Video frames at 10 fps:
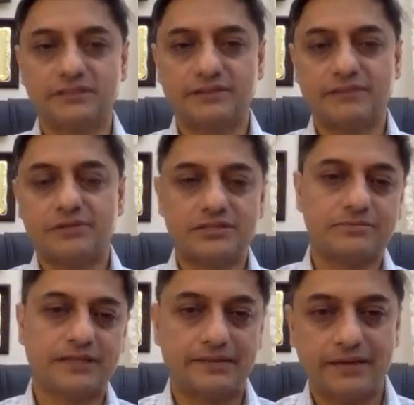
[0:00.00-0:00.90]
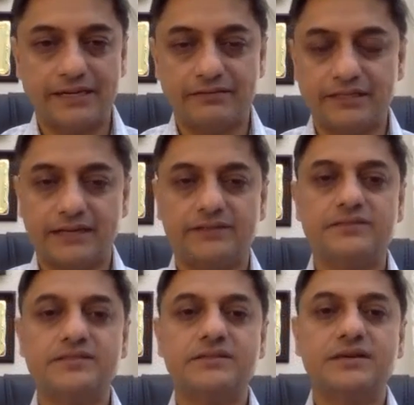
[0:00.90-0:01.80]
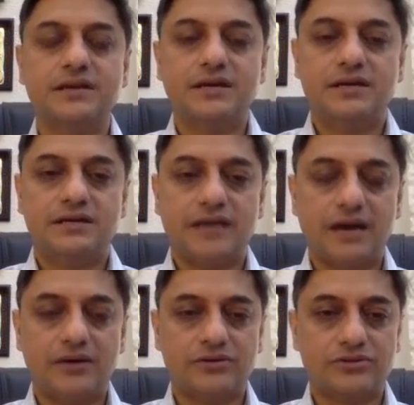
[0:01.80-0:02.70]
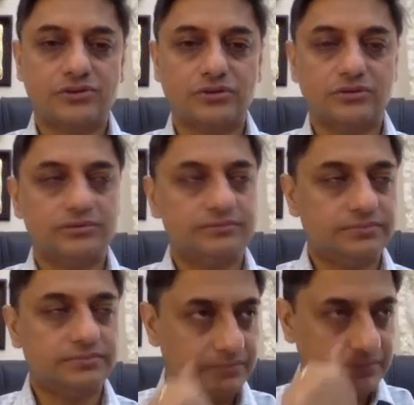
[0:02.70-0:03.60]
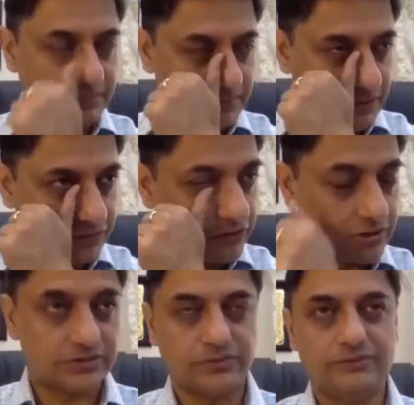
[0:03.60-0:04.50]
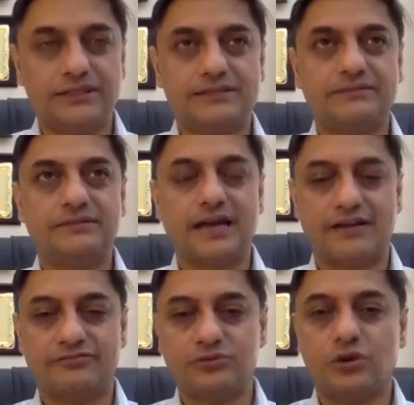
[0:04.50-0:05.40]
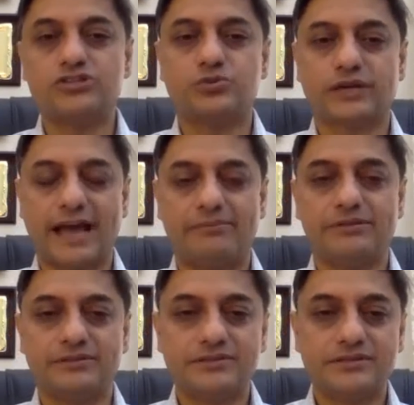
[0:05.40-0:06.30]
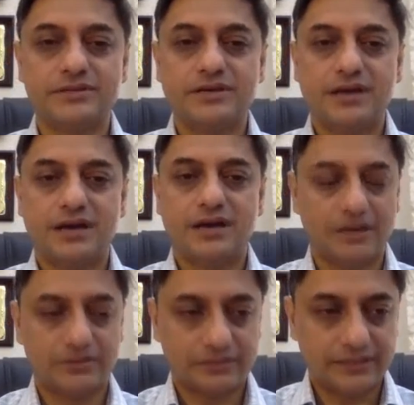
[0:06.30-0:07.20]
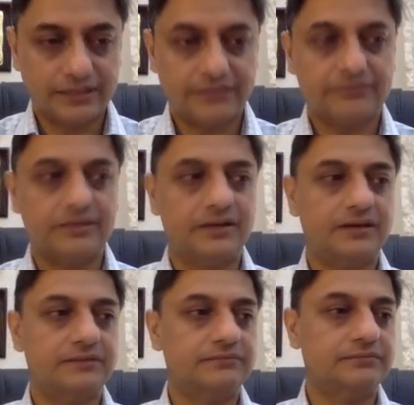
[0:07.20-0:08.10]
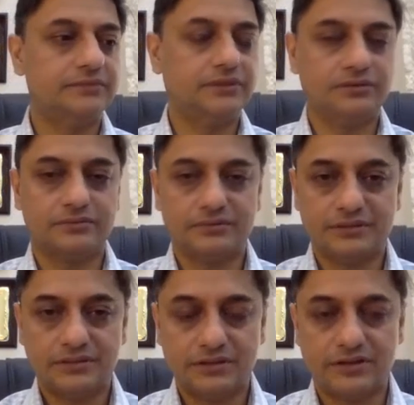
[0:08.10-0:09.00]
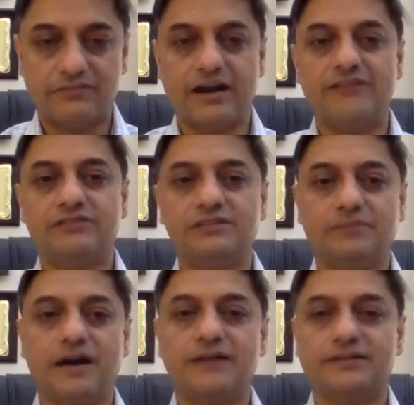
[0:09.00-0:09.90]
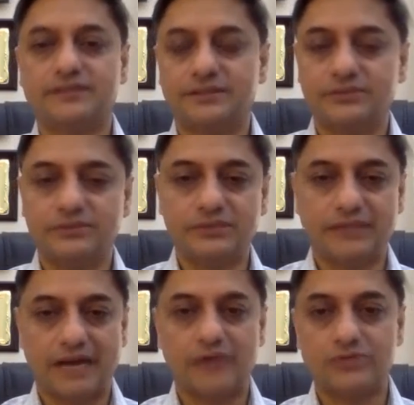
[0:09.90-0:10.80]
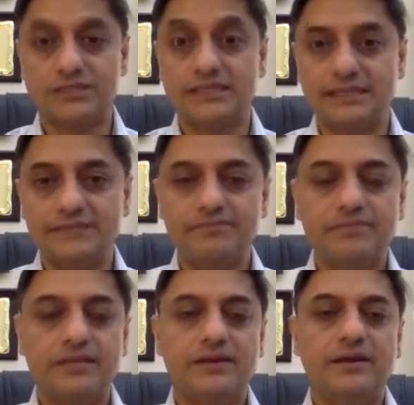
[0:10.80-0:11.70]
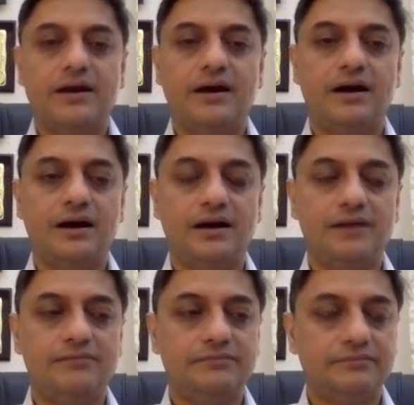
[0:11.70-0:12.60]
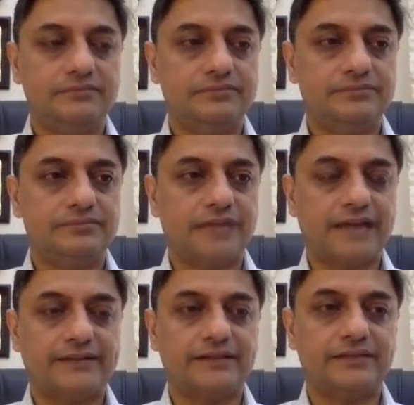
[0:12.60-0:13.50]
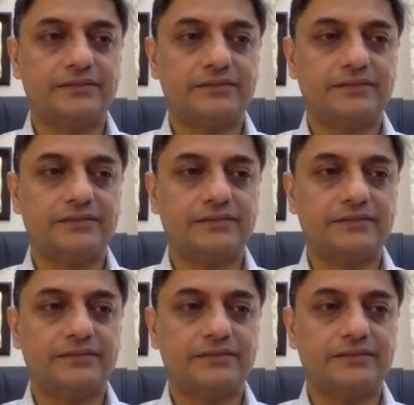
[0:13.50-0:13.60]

numbers than many of the others. Now, so of course, we will have to watch what happens about the, revival path that we will now see. But I think